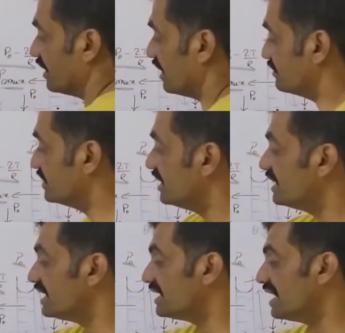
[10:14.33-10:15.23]
observe
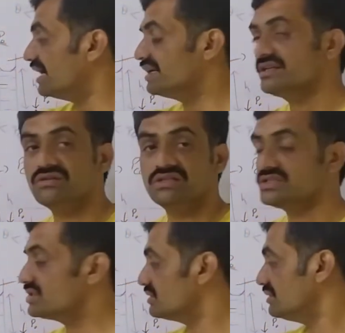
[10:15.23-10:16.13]
that R
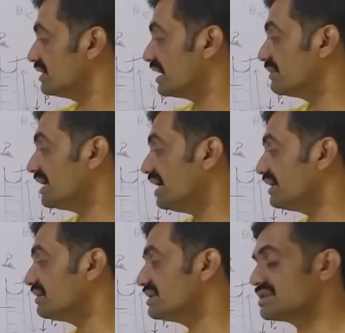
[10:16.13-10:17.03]
equals to capital R
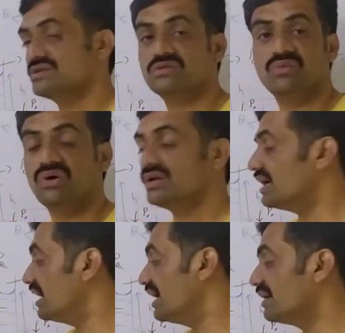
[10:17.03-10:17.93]
equals to small
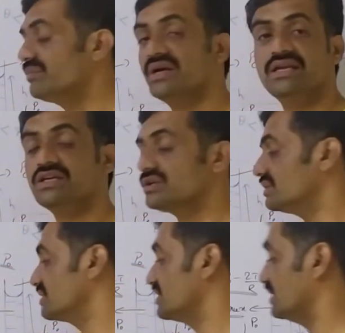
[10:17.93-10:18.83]
r by
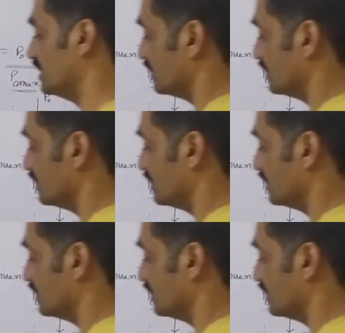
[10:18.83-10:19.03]
cos theta.